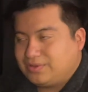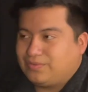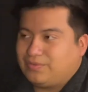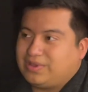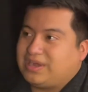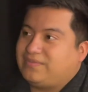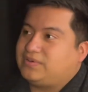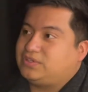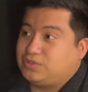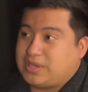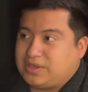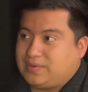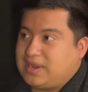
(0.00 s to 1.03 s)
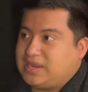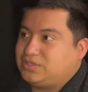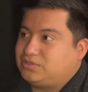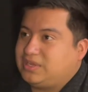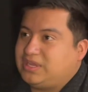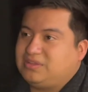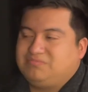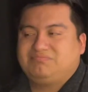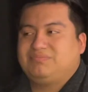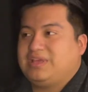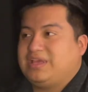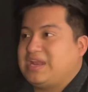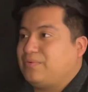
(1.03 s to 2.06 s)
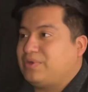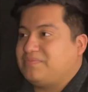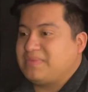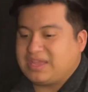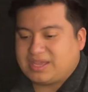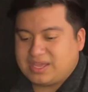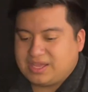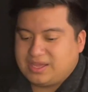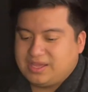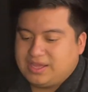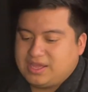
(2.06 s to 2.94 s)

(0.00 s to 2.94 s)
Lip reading: whatever, try to graduate, and I wouldn't make it.